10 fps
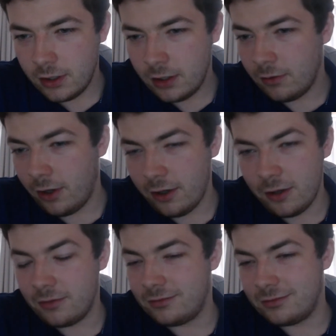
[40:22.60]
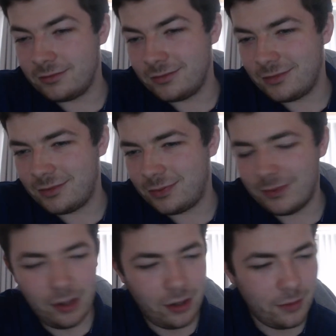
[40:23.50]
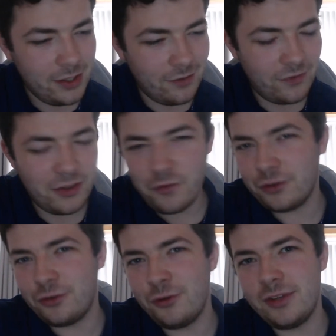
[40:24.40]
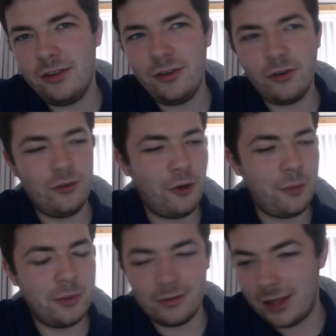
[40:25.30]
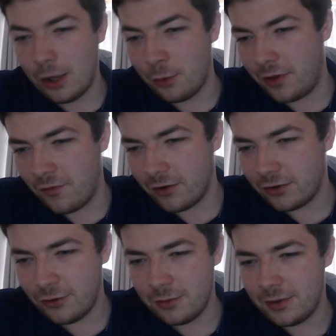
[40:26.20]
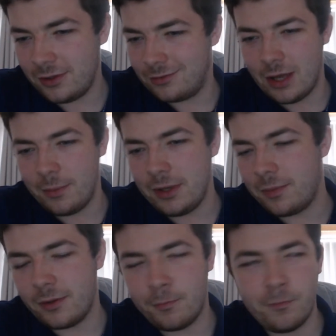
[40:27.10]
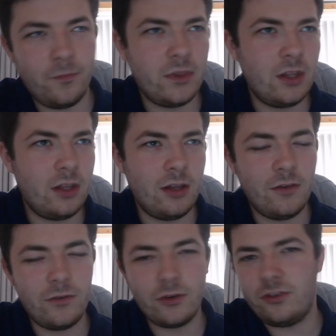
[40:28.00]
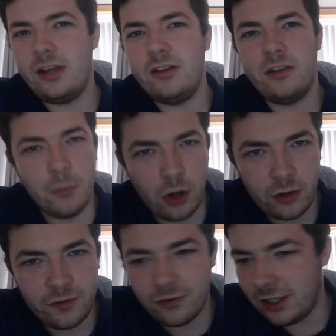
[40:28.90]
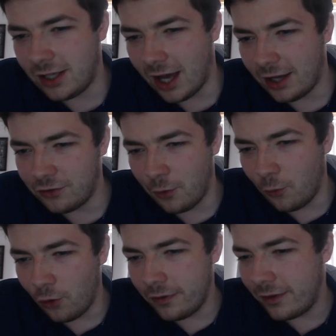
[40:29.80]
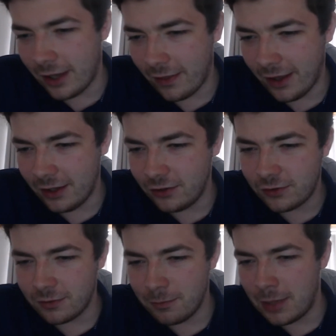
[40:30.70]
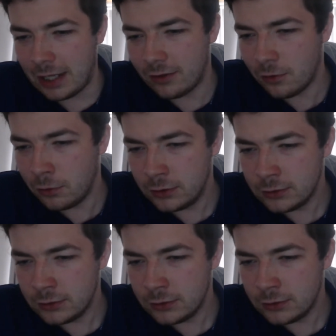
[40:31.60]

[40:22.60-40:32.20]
I mean, if the other two did their job and dealt with the other two, I mean, maybe, but if you're saying to mark 3 guys on one, yeah, that is mental.